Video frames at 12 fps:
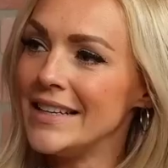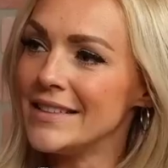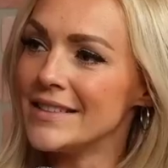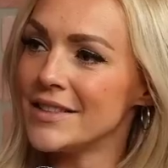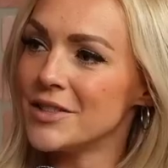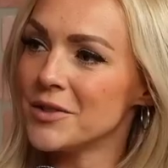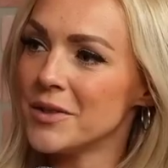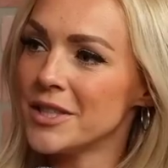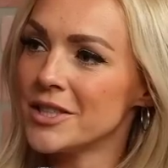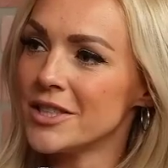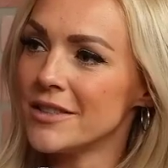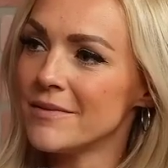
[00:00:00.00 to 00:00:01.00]

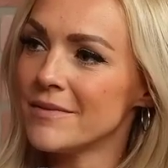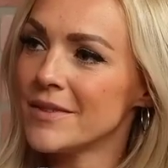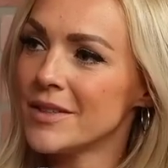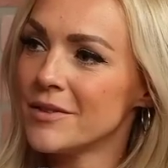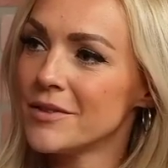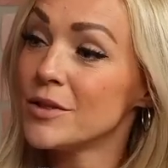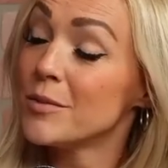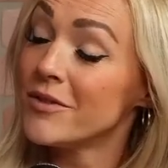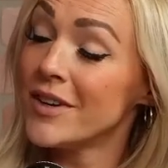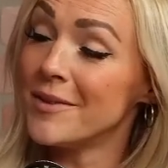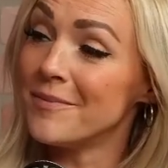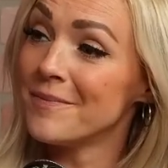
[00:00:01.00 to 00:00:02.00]
situation. It was super
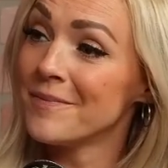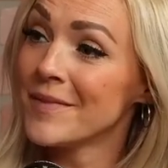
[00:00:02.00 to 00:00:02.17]
fun.